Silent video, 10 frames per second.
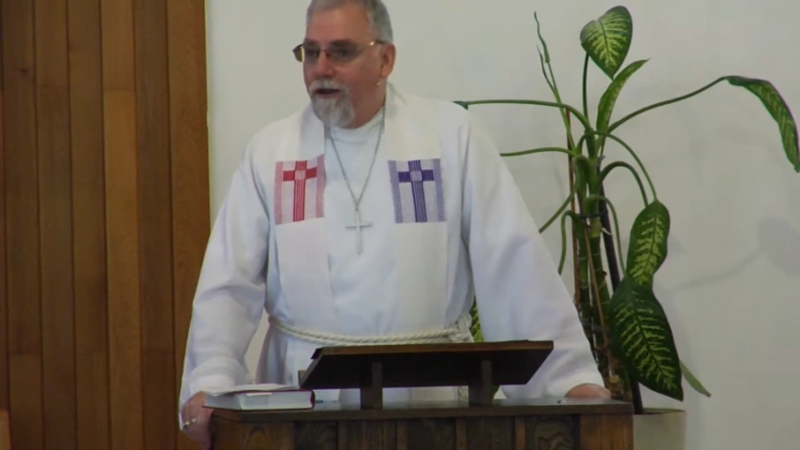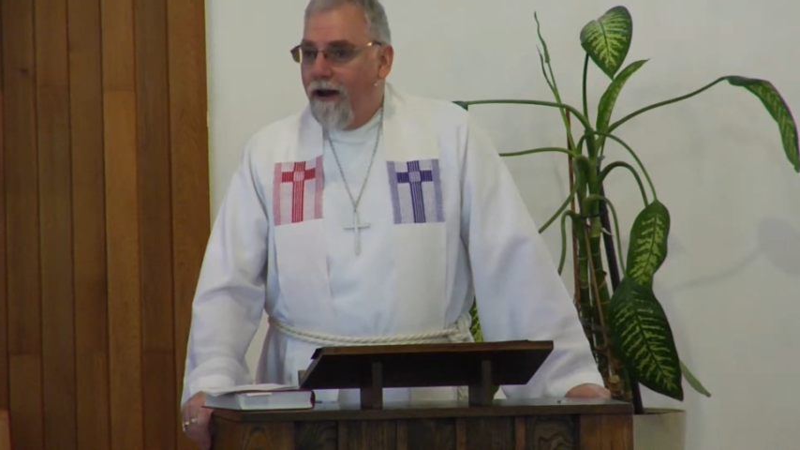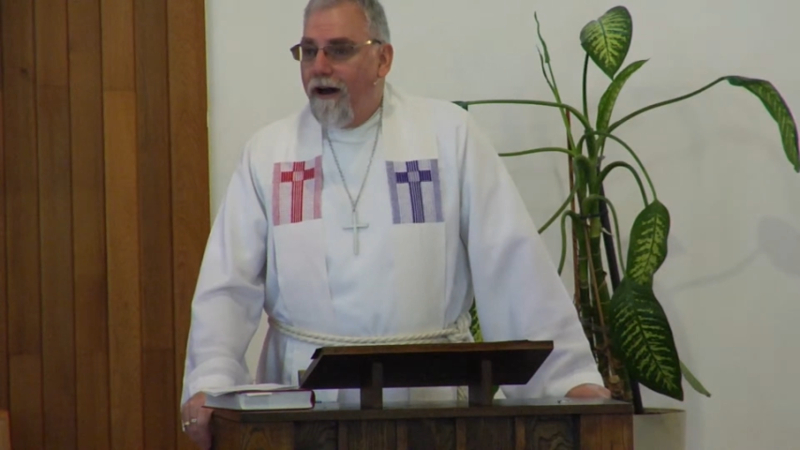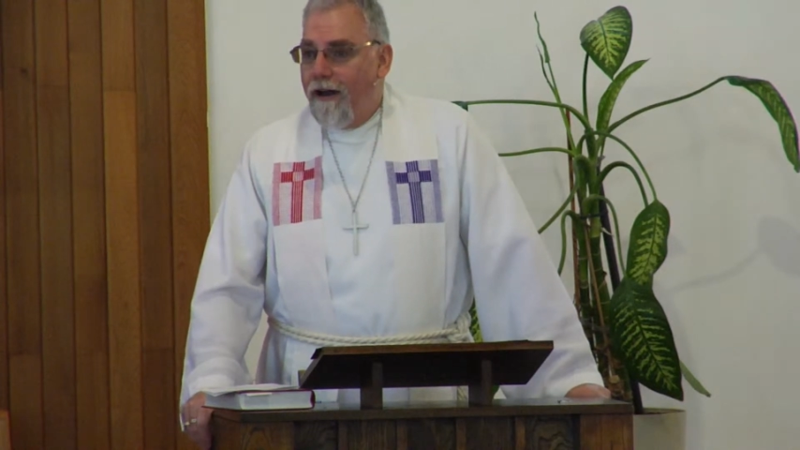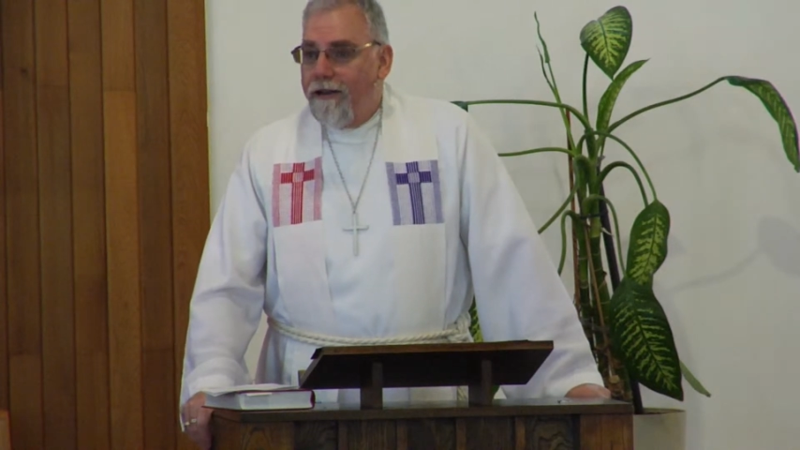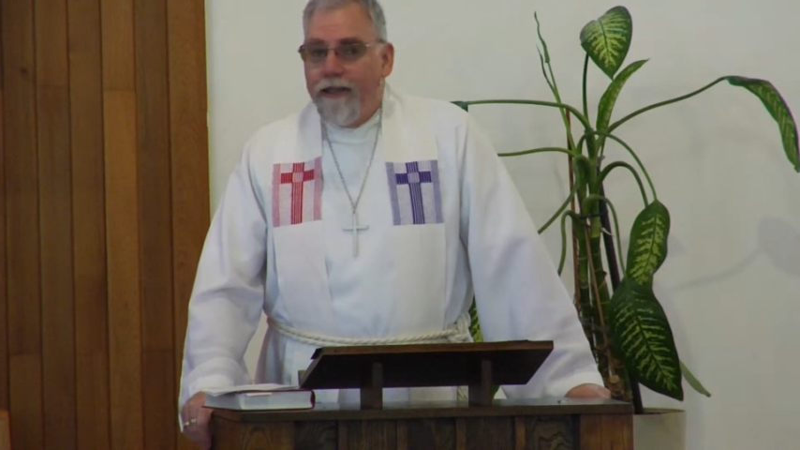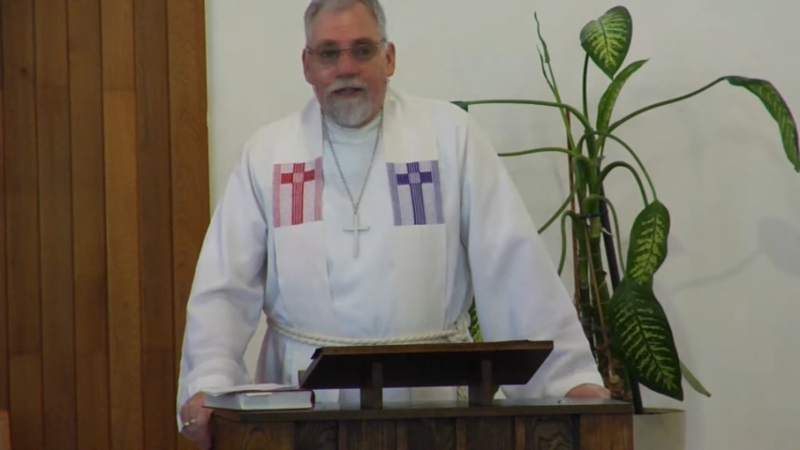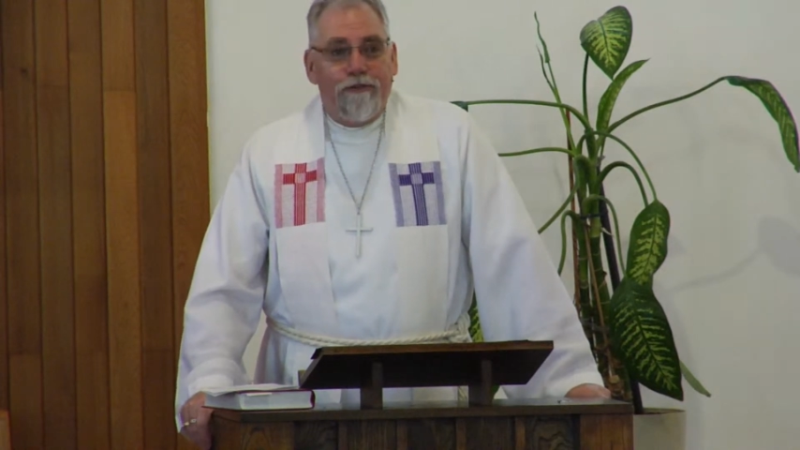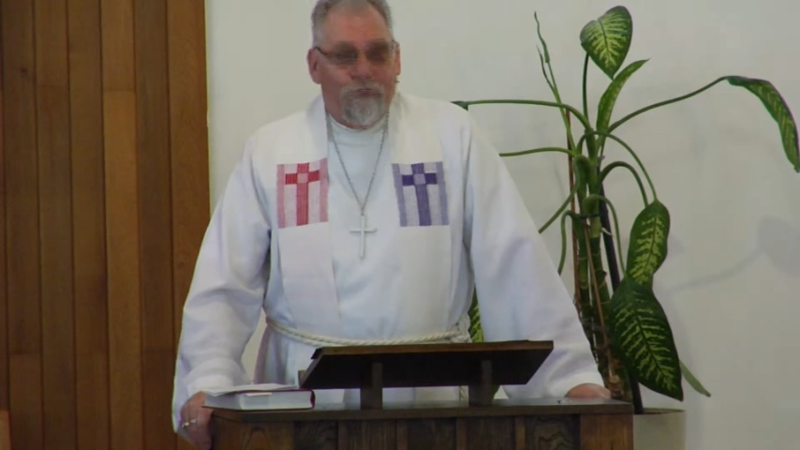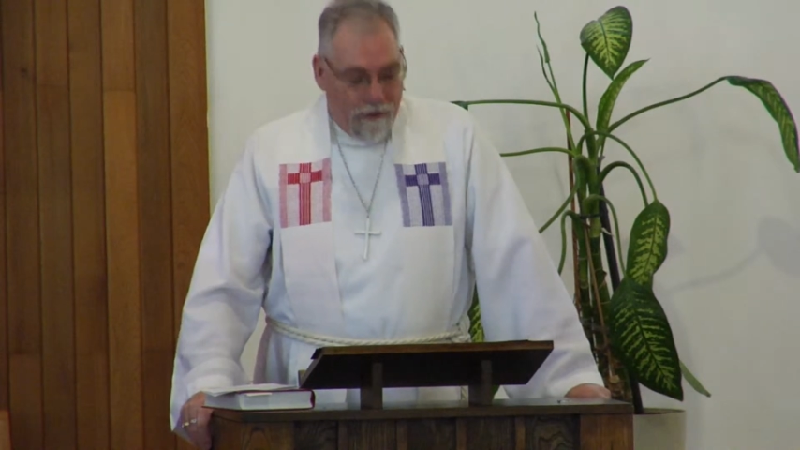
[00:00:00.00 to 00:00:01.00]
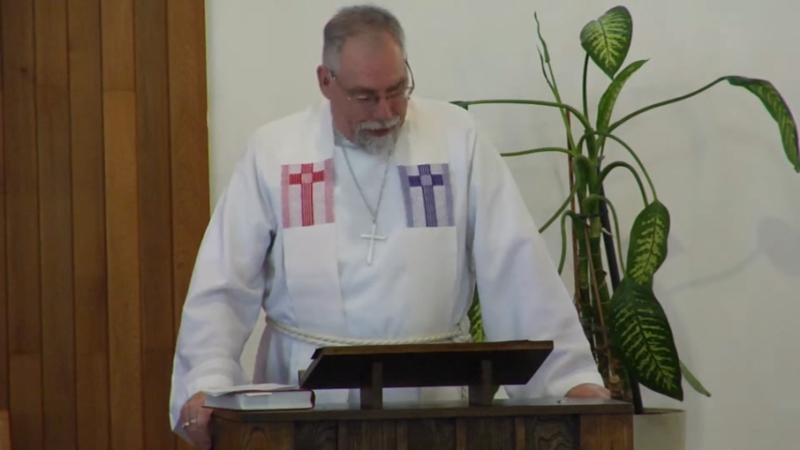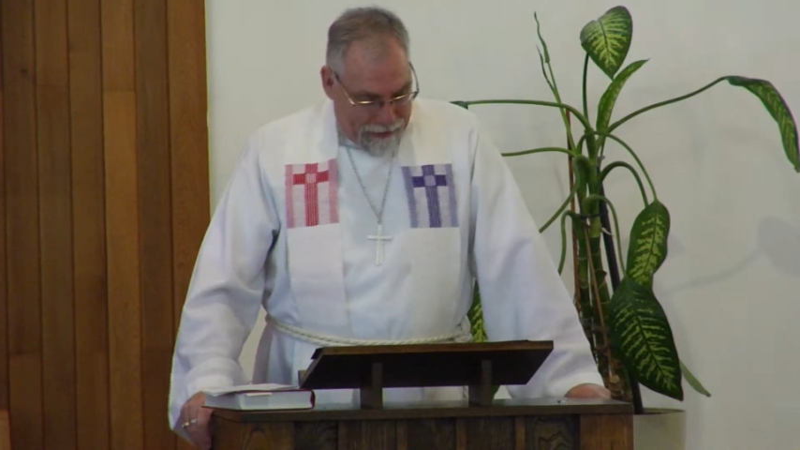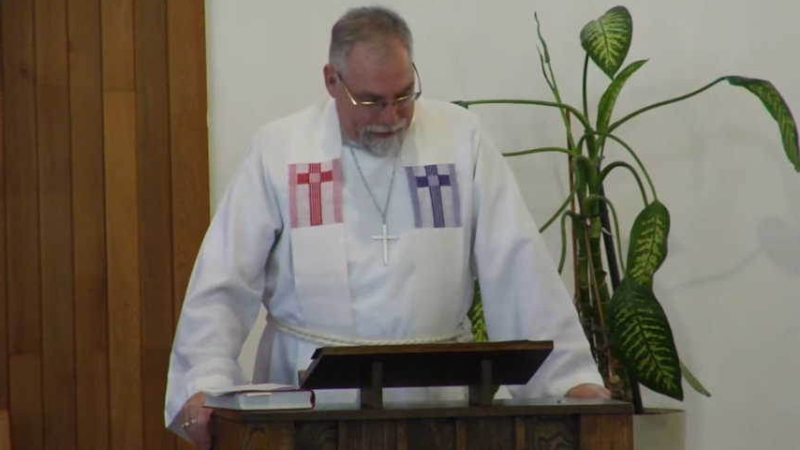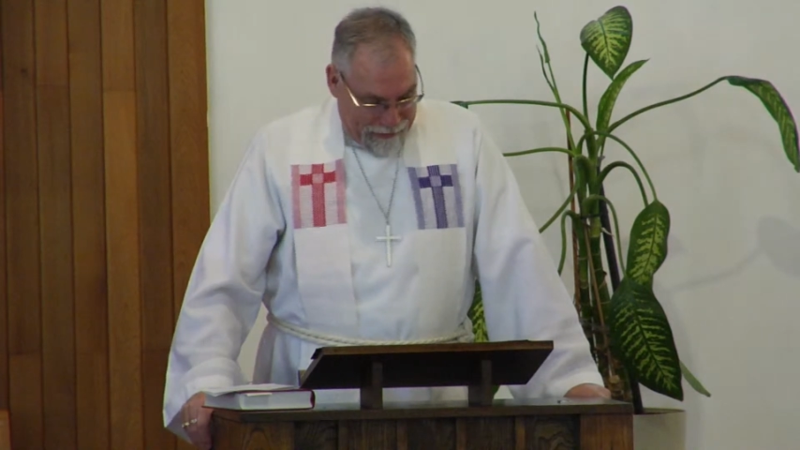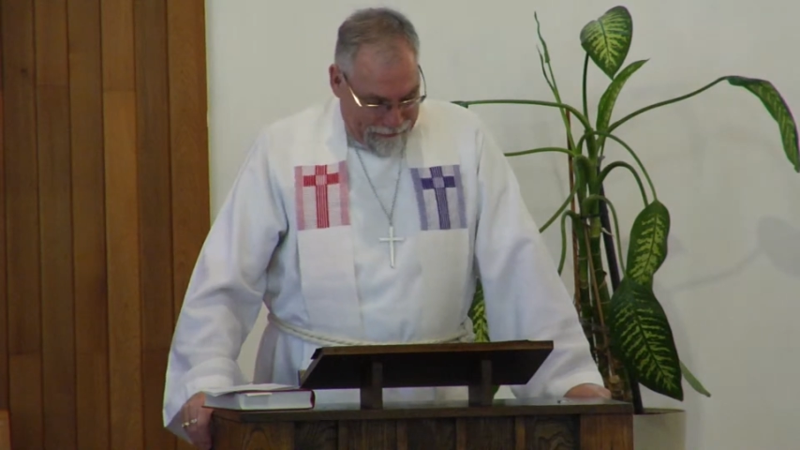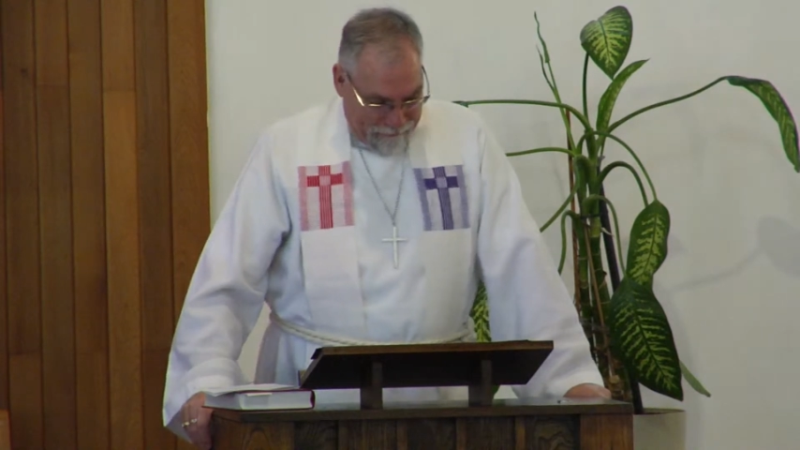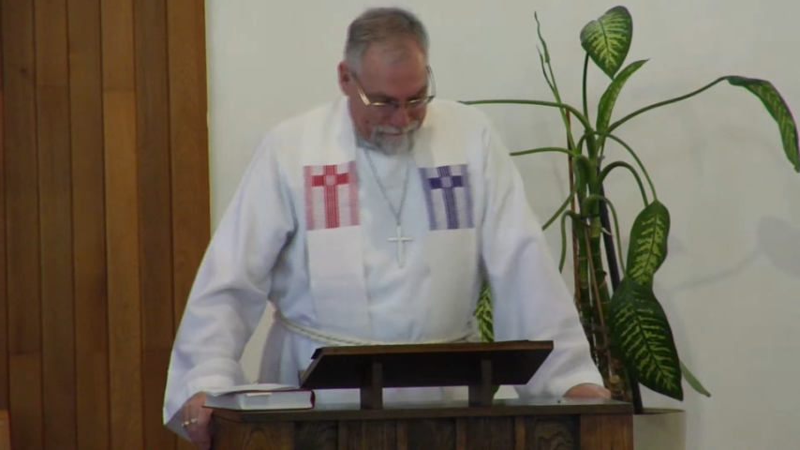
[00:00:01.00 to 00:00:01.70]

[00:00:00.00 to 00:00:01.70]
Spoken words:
God it's Friday.